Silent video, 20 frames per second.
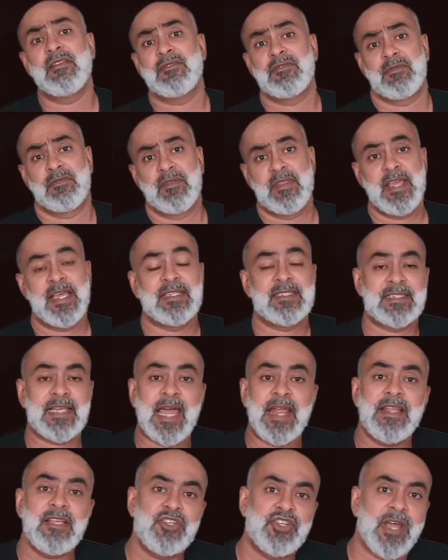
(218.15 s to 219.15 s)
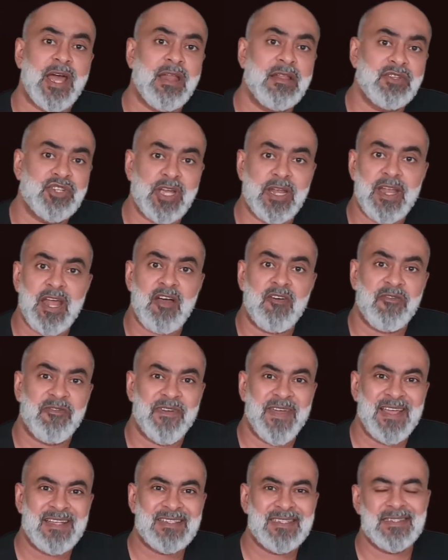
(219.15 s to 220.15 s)
The exciting challenge I now
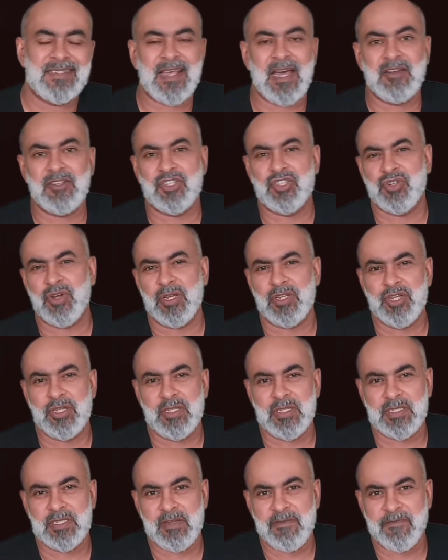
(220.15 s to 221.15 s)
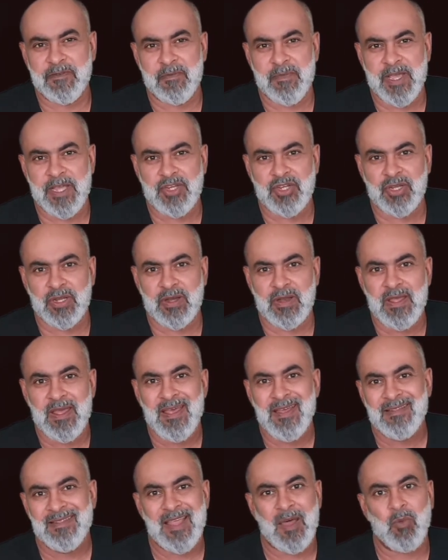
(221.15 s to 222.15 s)
face is how to structure this information
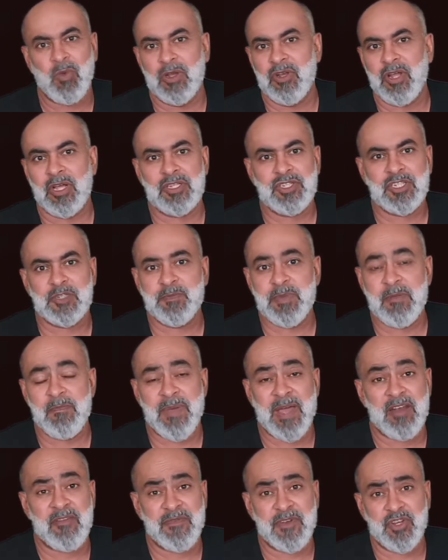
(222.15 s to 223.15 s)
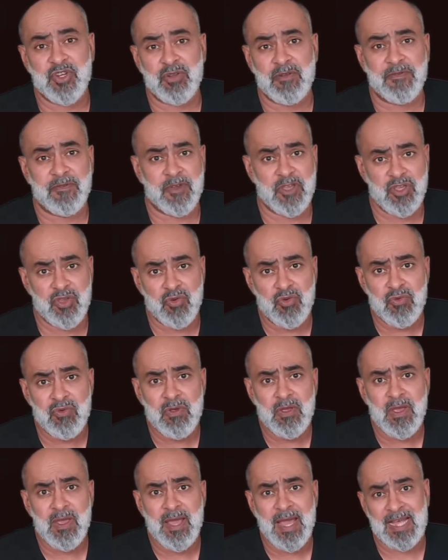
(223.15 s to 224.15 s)
that will not just be beneficial for you
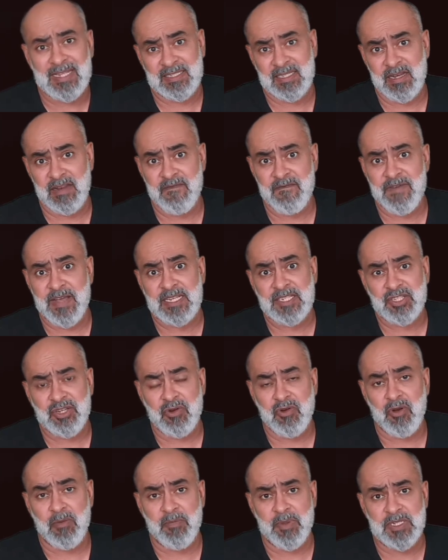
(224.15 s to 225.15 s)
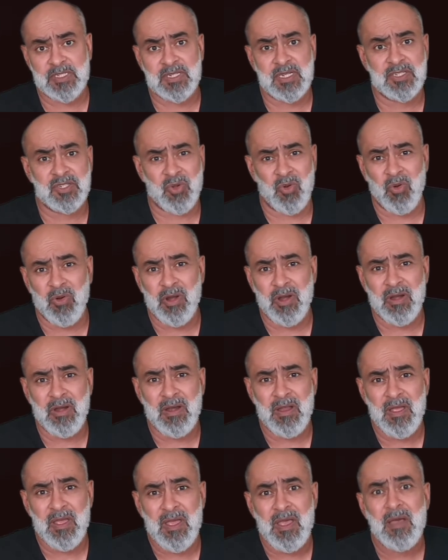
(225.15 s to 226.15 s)
as an investor or business owner,
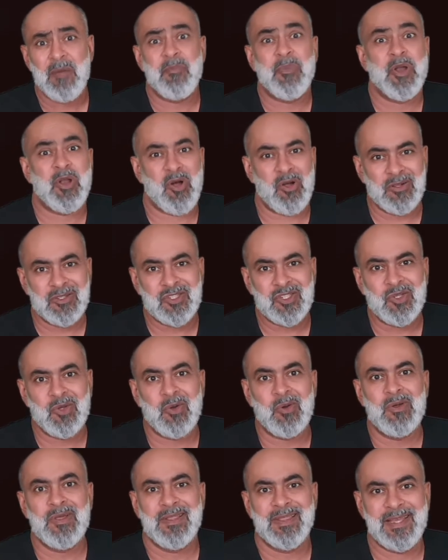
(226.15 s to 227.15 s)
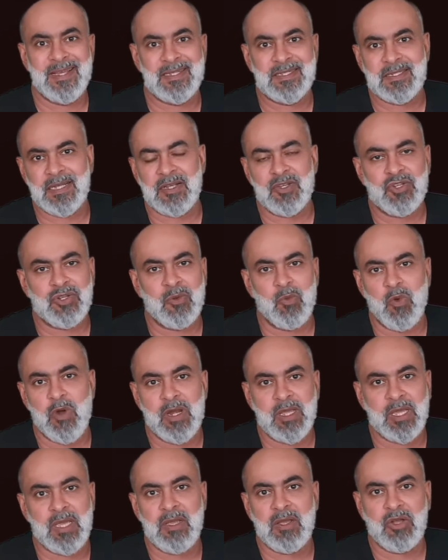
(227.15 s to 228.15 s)
but also the essential
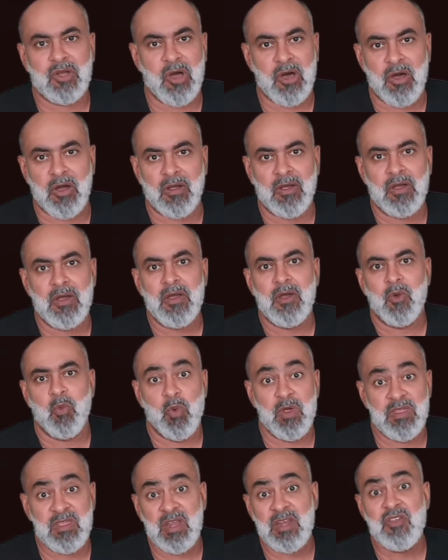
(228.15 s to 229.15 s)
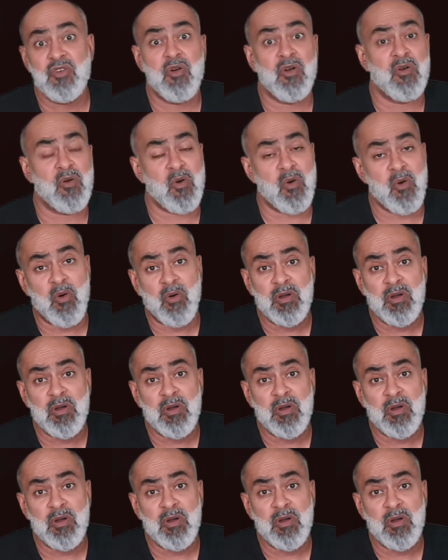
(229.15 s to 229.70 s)
working cog within your own